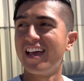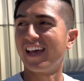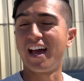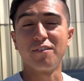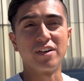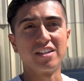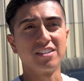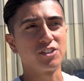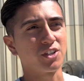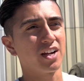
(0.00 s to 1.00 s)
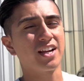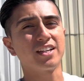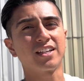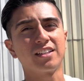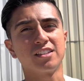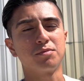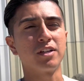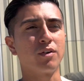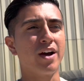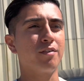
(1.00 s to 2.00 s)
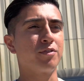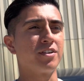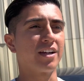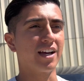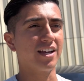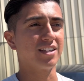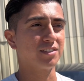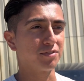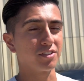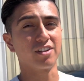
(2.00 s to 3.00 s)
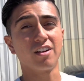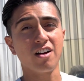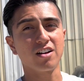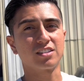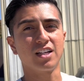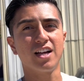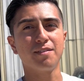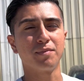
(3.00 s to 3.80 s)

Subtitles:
I've been trying to get this video out for you guys for a long time,